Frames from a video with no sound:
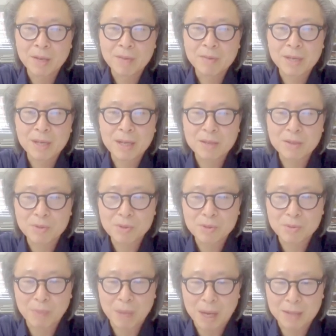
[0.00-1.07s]
We can use
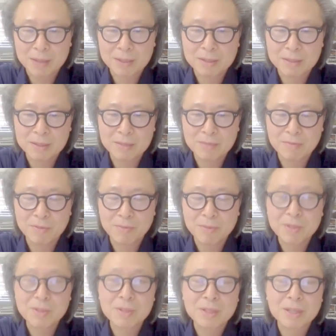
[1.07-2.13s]
modern
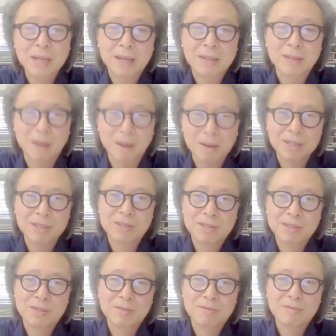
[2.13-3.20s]
information technology,
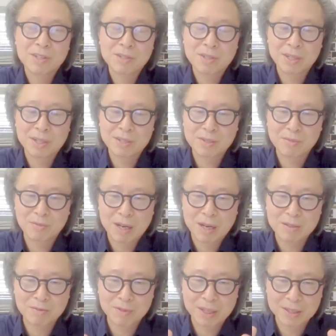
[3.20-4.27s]
which is
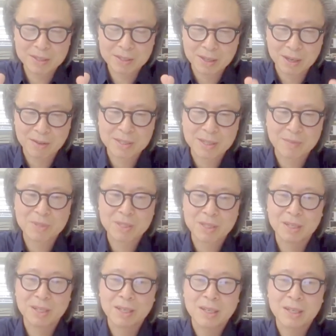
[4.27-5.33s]
once we saw something,